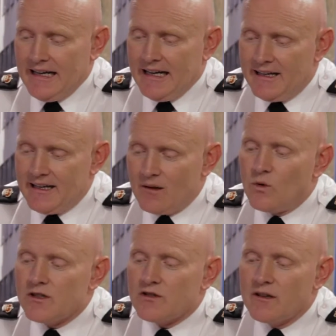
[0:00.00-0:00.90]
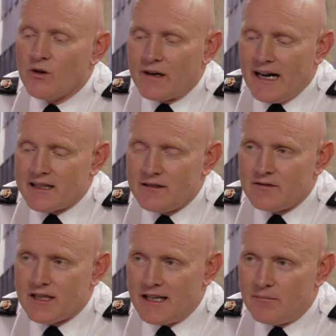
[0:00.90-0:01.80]
And it was sort of a
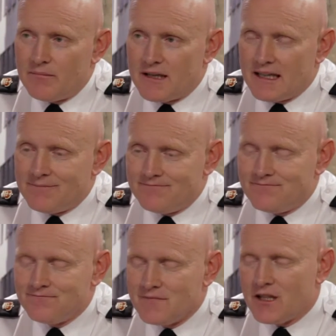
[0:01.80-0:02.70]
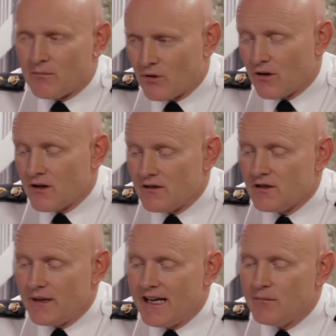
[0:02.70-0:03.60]
reactive type, you know,
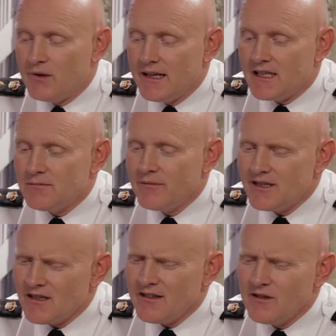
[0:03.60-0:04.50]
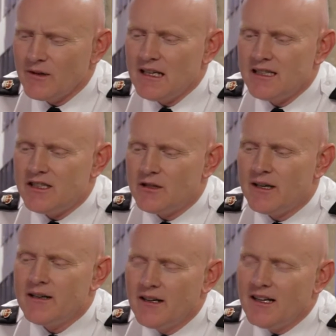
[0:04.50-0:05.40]
protocols that we had in place. But we started to realize, you know
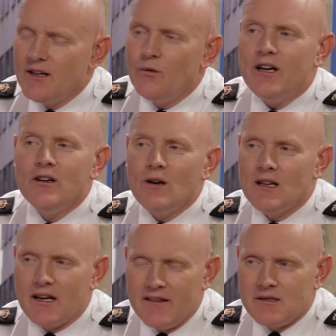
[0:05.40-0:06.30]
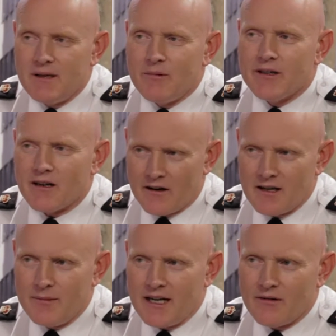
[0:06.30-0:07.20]
what, we know a lot of these people that
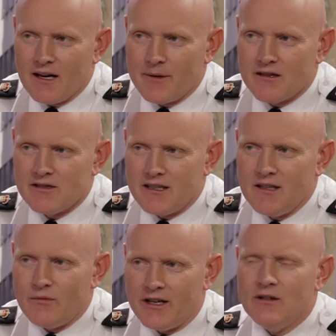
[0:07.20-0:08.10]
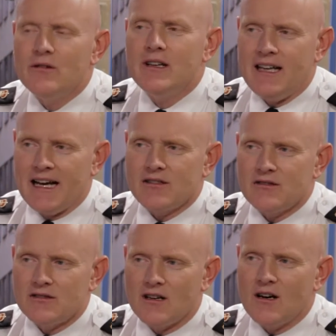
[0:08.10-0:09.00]
are committing crime in our city. We know who the
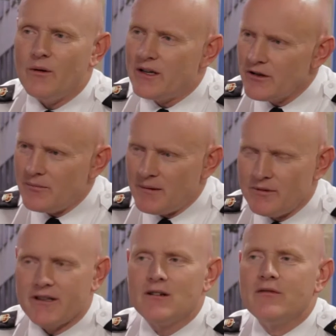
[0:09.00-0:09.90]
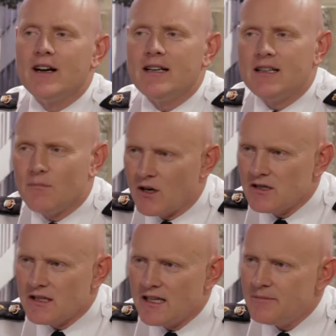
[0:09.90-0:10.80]
gangsters are. We know the people that are affecting the
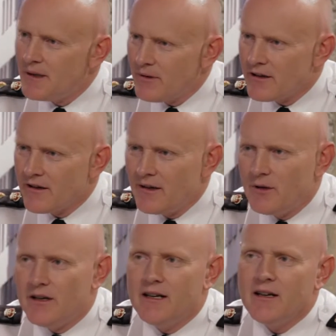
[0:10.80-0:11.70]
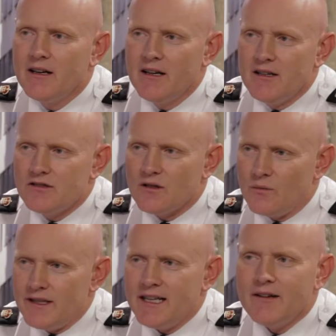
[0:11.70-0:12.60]
marginalized people in our community. So
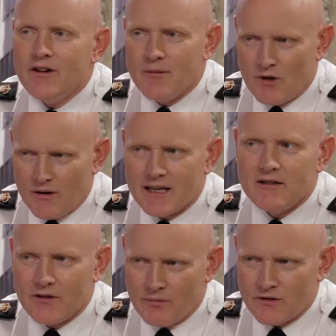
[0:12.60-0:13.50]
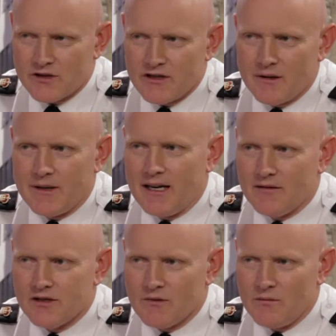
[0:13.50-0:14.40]
we take a very proactive approach to them
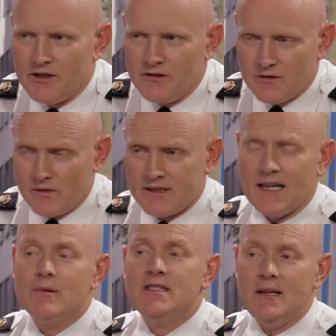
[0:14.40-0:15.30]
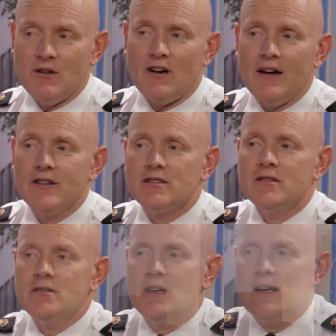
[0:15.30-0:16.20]
now. So what we'll do is we'll set up a team of
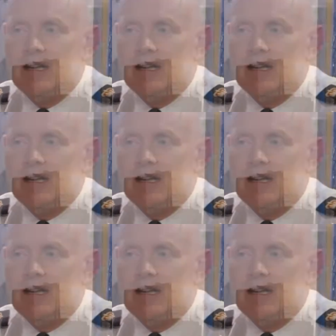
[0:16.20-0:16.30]
officers.